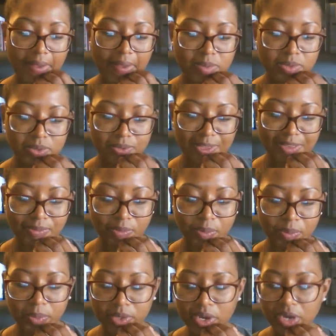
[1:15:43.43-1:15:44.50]
So that's what
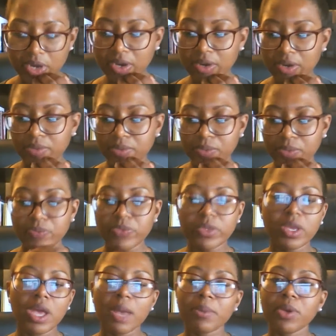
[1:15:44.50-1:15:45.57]
we're
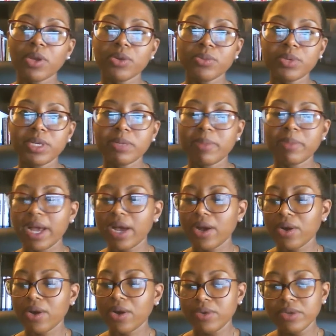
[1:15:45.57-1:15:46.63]
gonna read
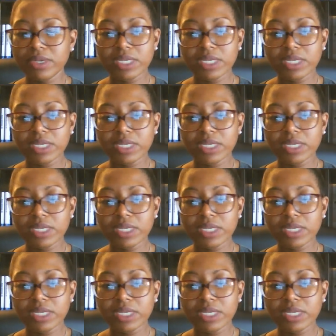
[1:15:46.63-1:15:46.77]
about.